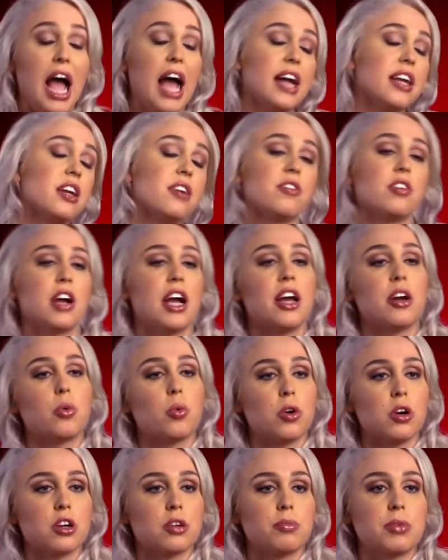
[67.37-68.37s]
I never had to
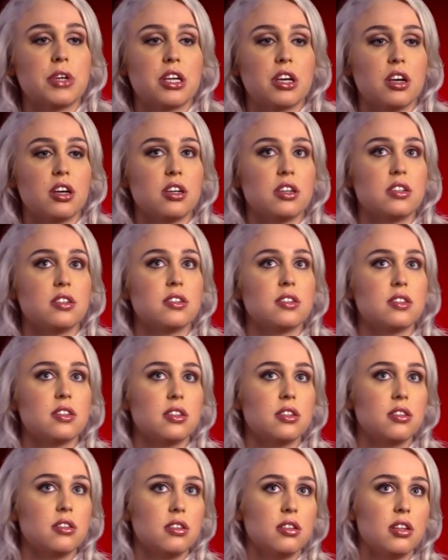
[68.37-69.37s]
work because
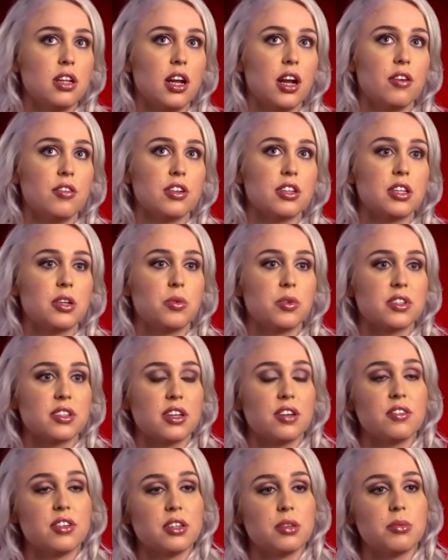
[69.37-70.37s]
everything was
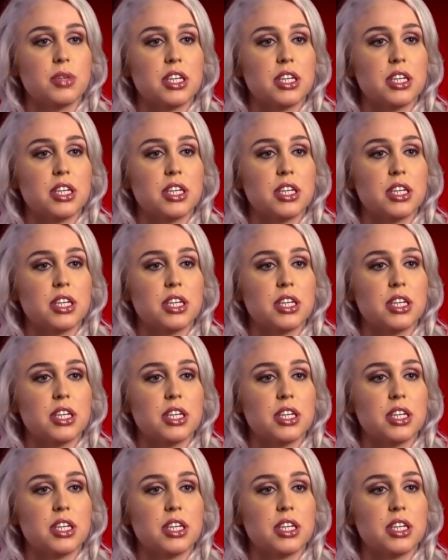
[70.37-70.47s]
given to